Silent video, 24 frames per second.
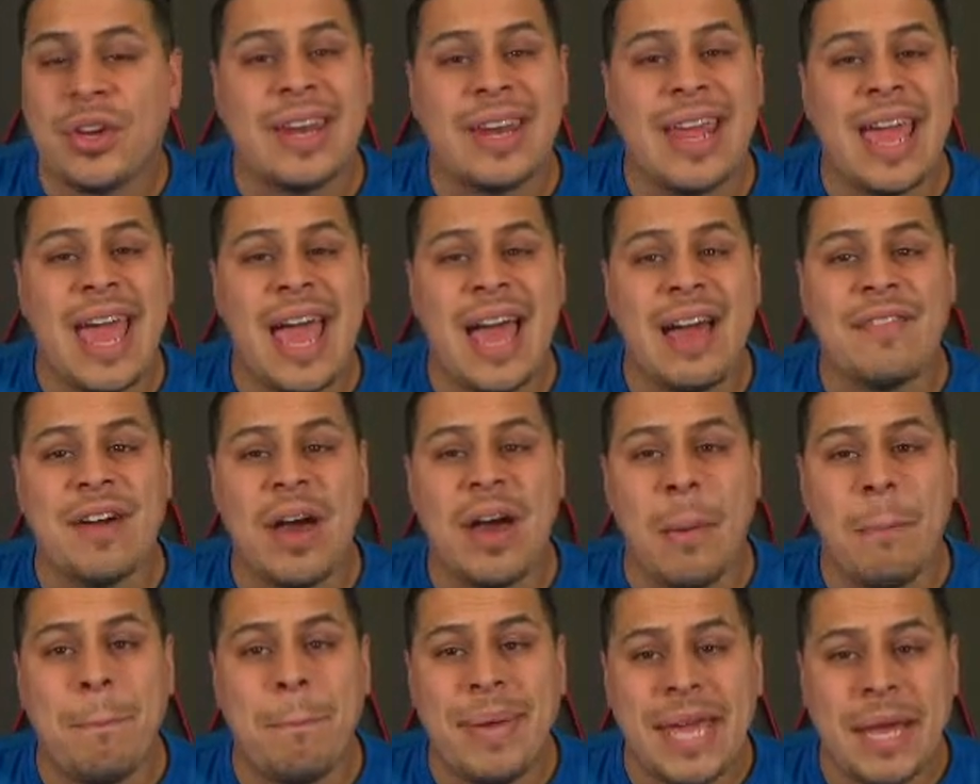have
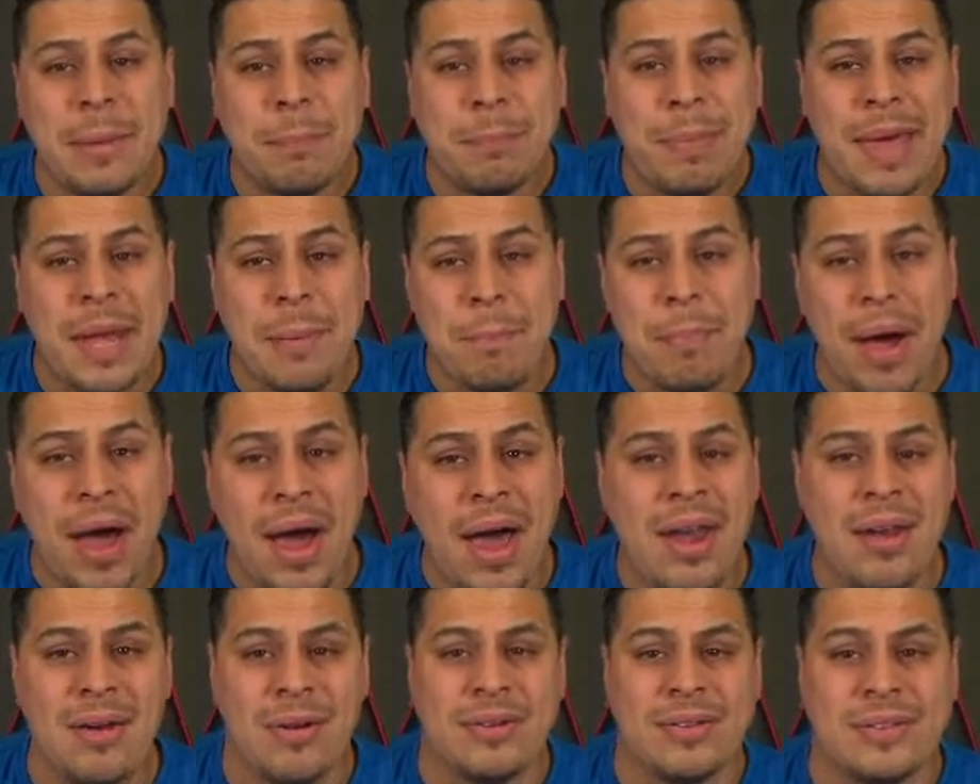a big ben
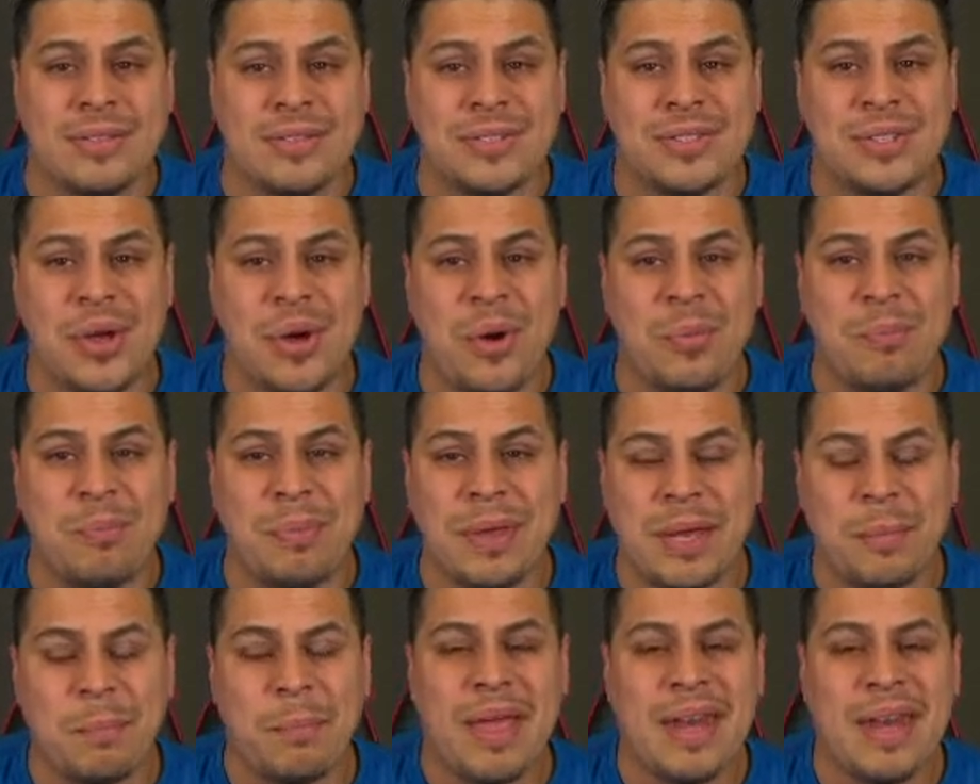punter so big